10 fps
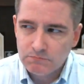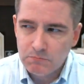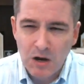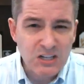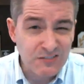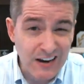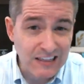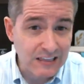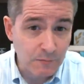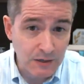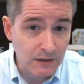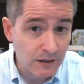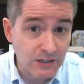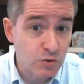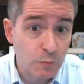much of anything being
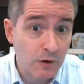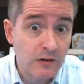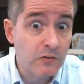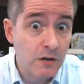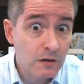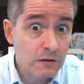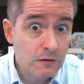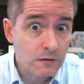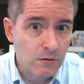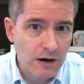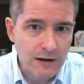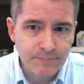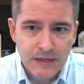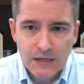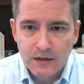like super easy,
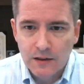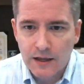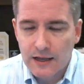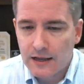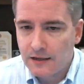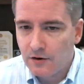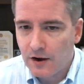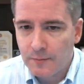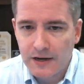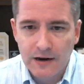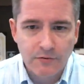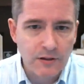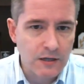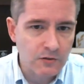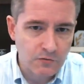right? Like I mean,
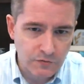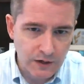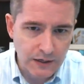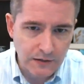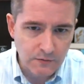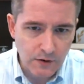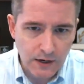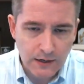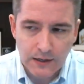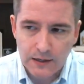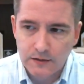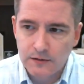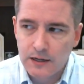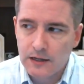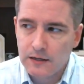everything is a fight, right?
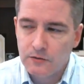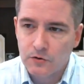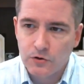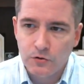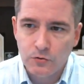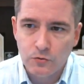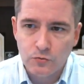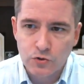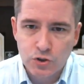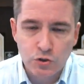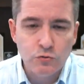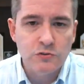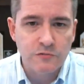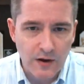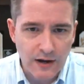And either you choose
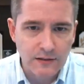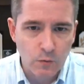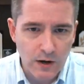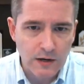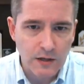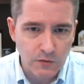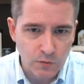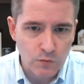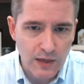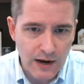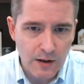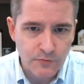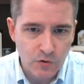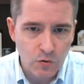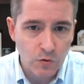to find the way to get through that
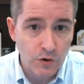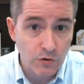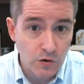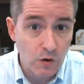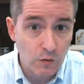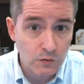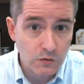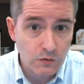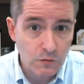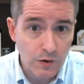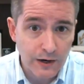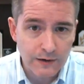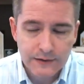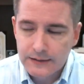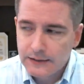obstacle or you don't,
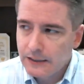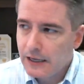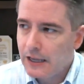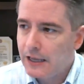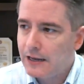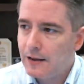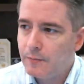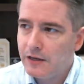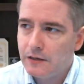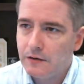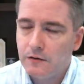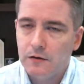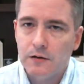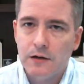right? And I mean,